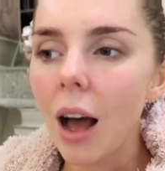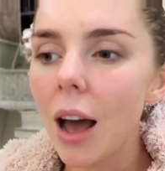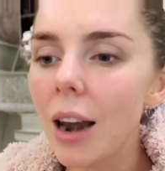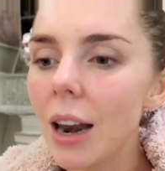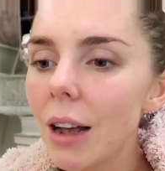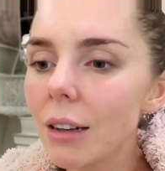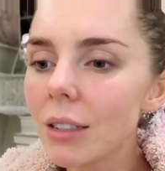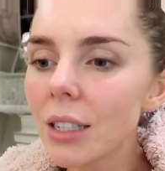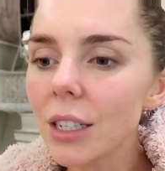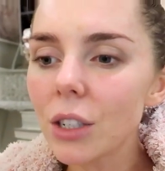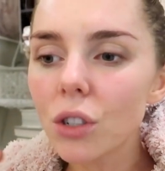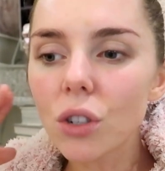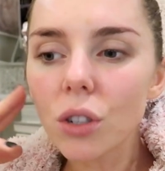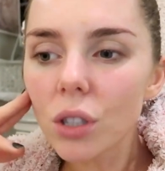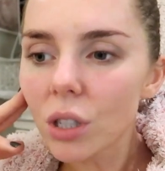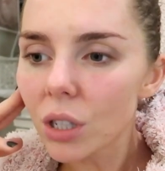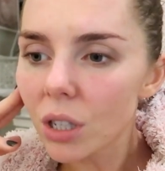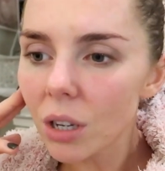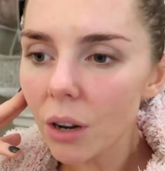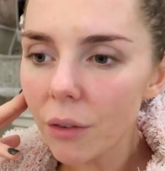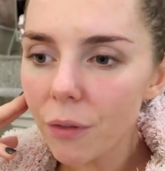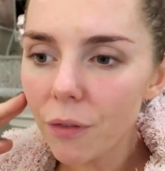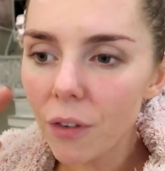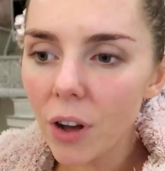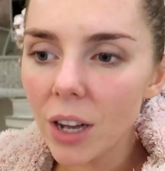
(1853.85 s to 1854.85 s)
And I was like,
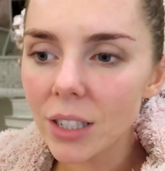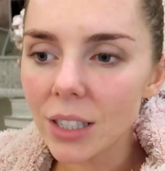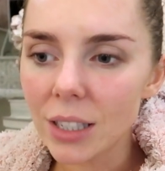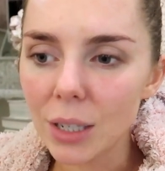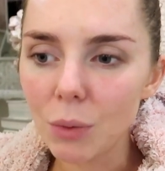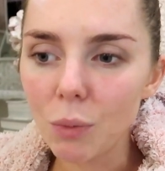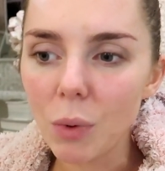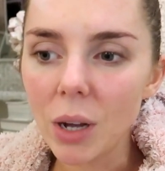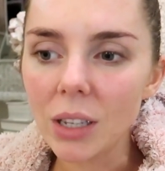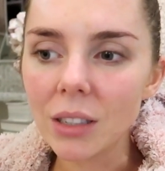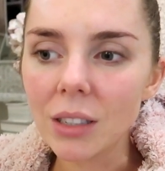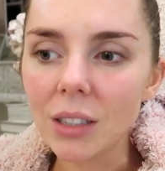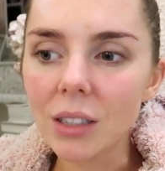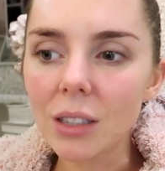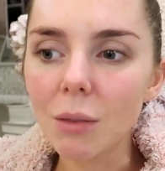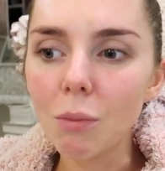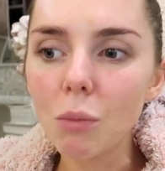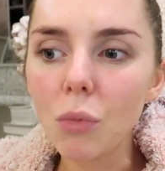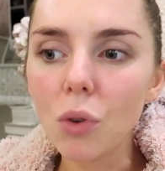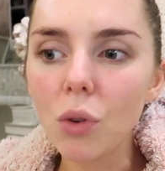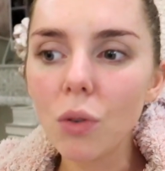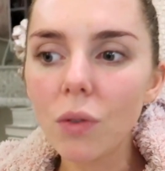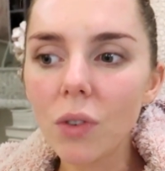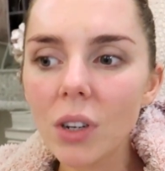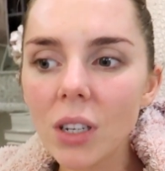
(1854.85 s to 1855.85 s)
just firstly, when's the
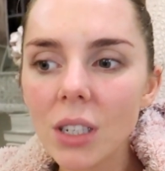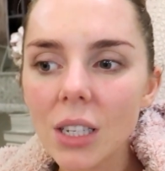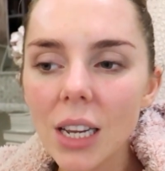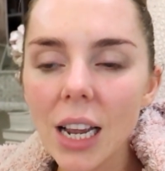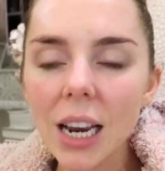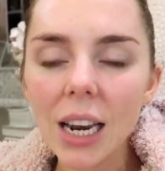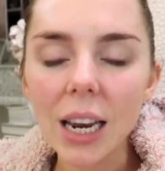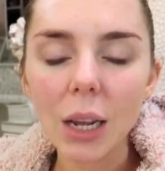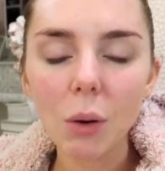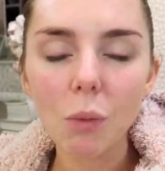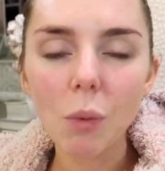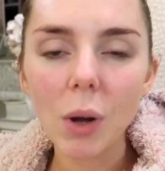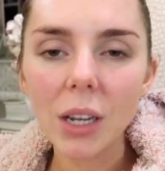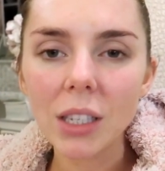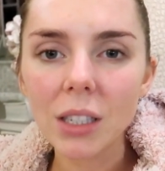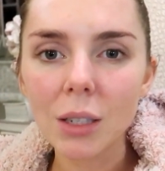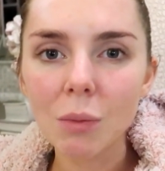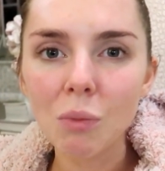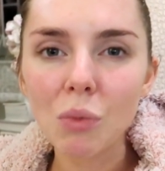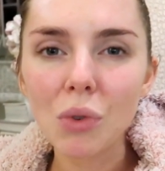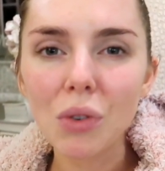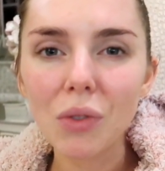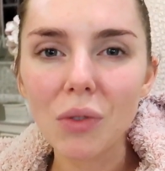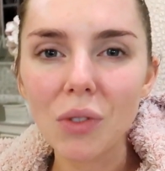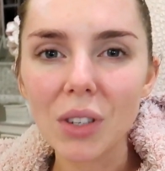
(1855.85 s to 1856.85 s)
move-in date? Like,
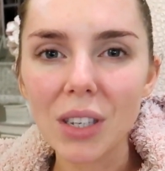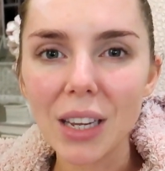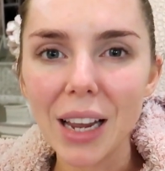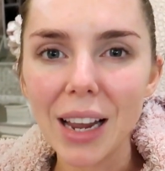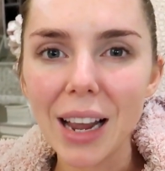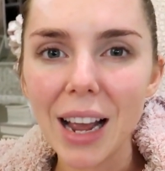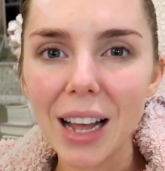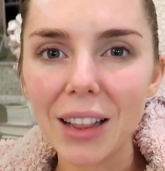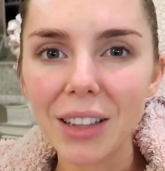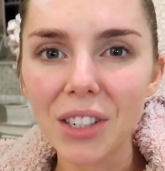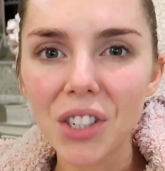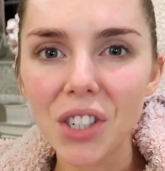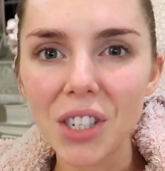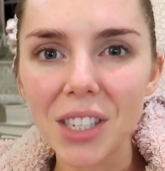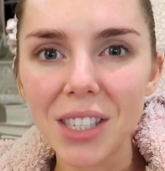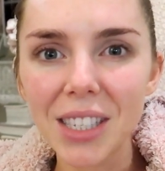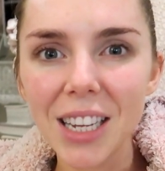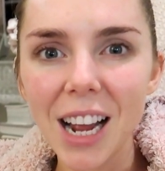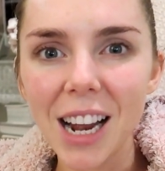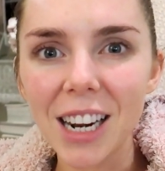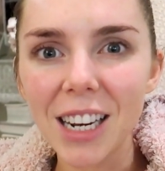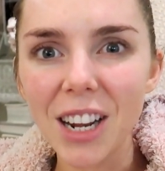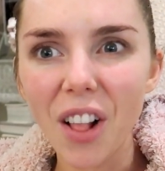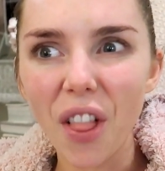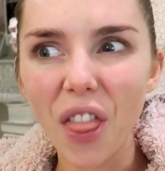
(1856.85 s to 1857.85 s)
when's the move-in date? And she
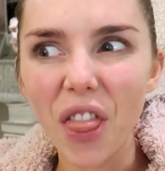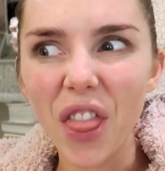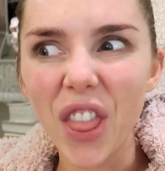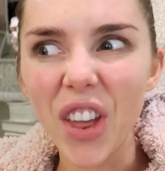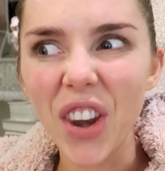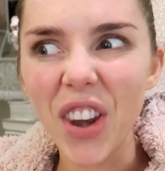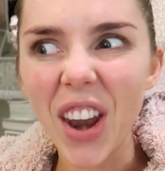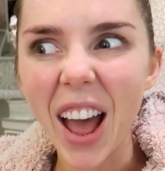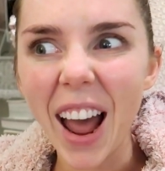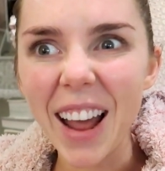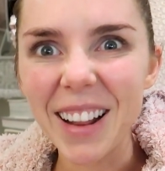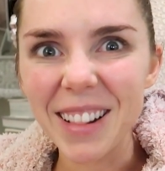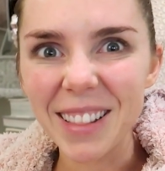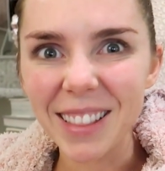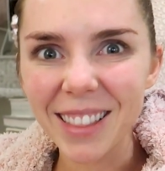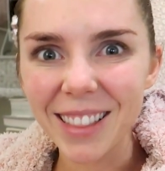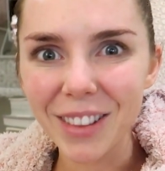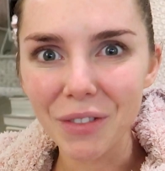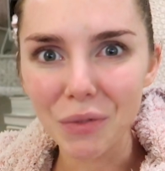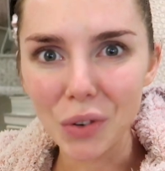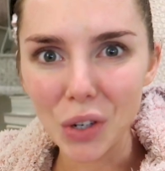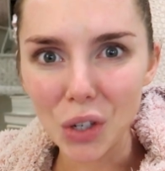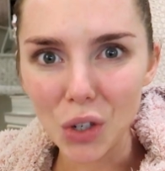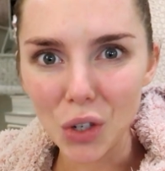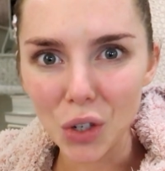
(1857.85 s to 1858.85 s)
said, the
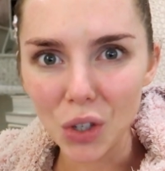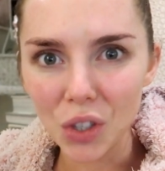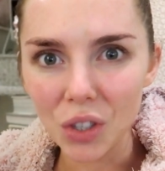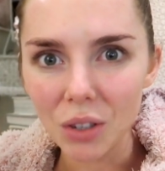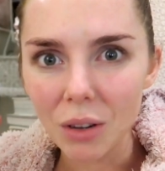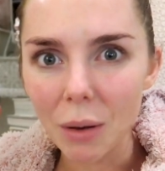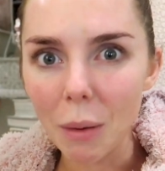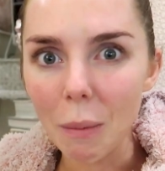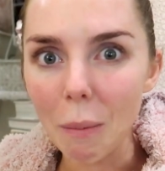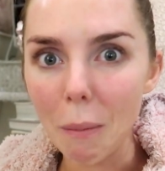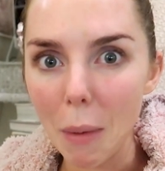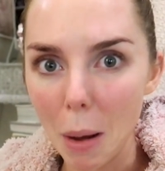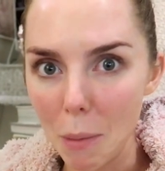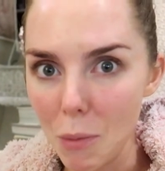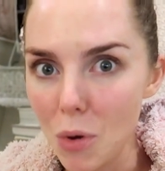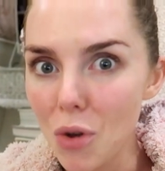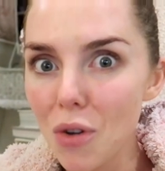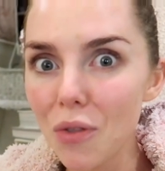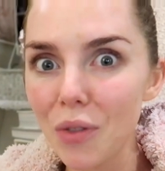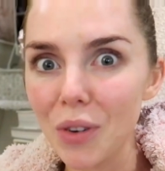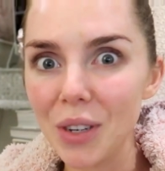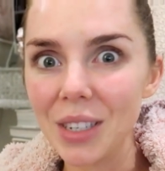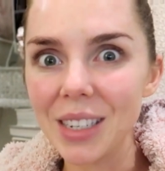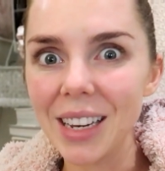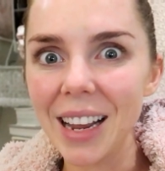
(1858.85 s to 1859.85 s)
9th, which is my
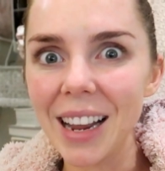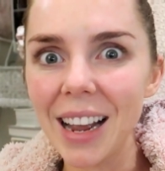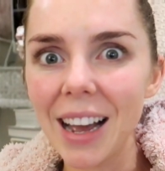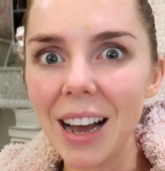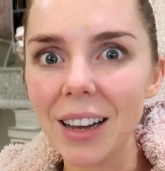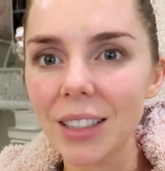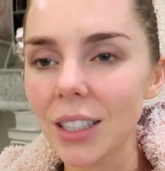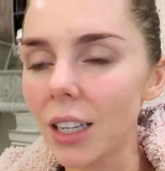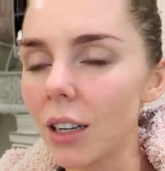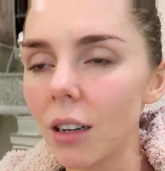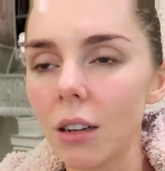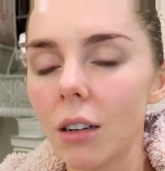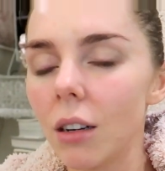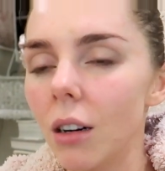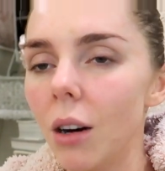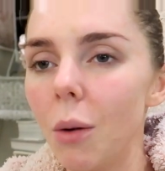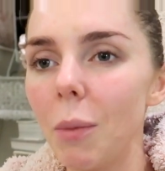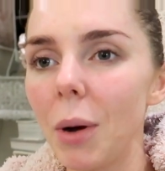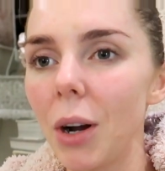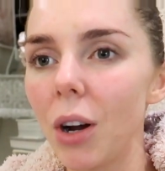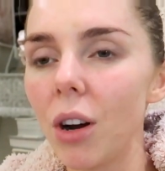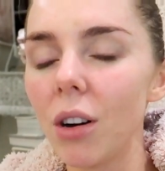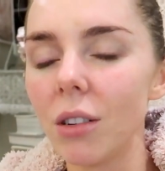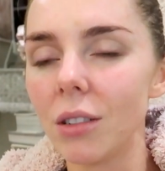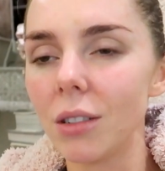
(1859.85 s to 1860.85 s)
move-in date. I was like, oh
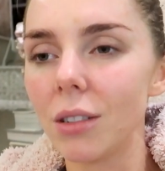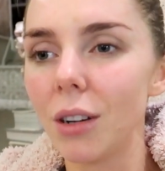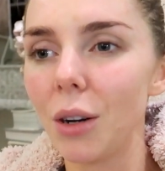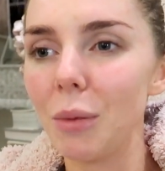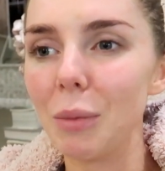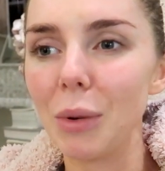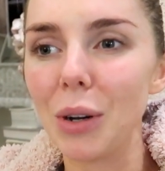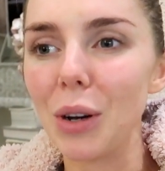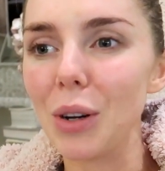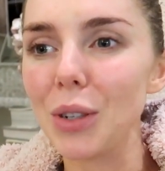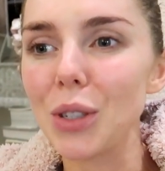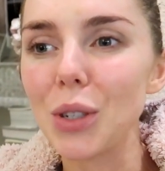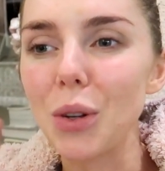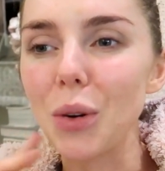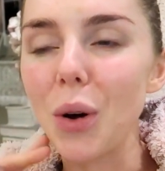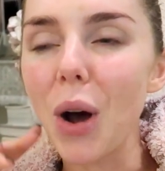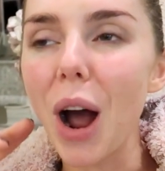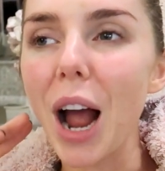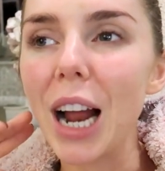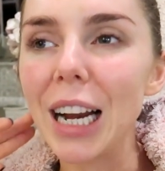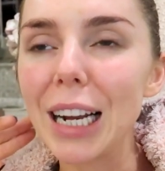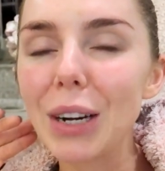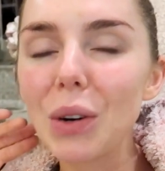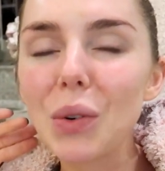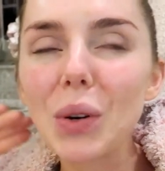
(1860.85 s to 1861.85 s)
my God, oh my God. So
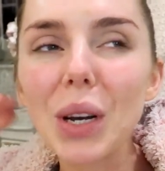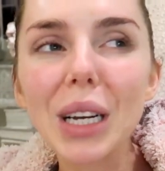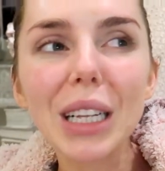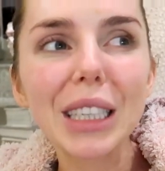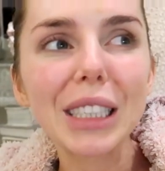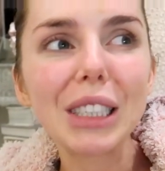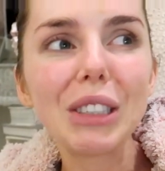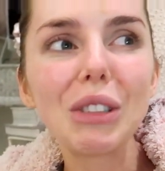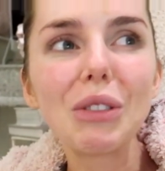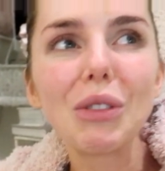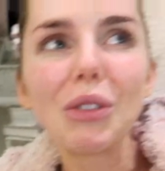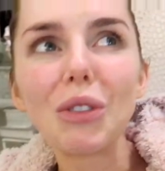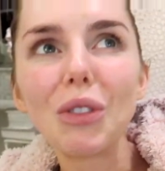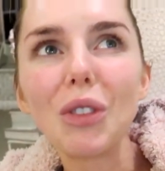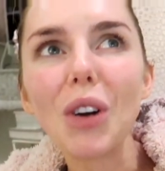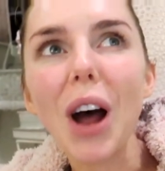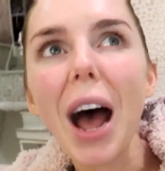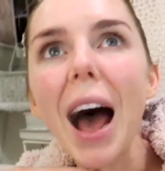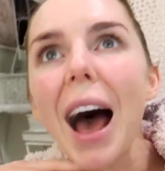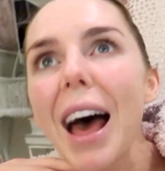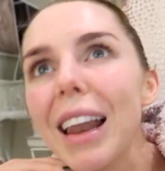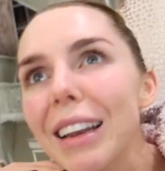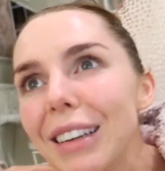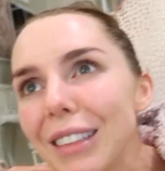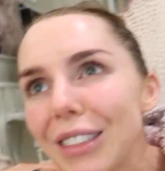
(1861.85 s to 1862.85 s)
I quickly
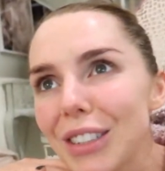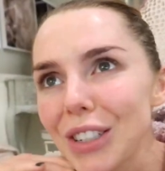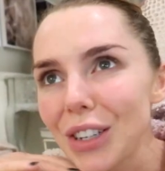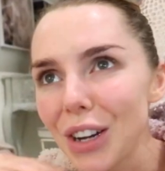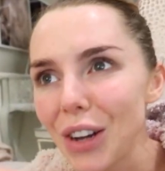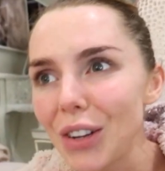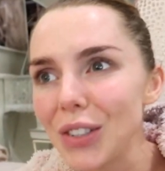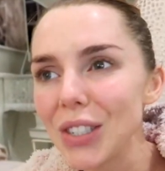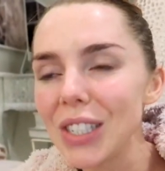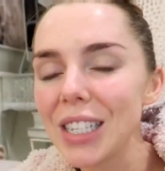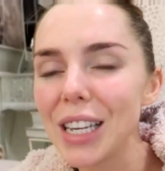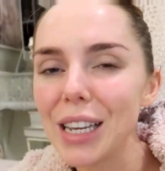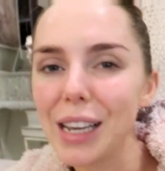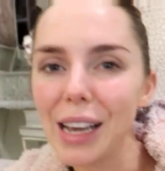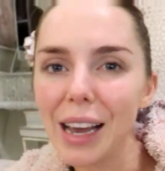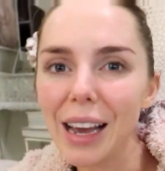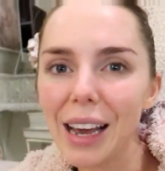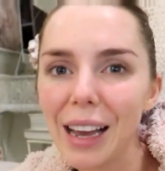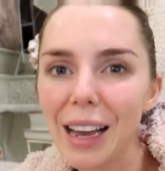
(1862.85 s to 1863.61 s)
ran to go see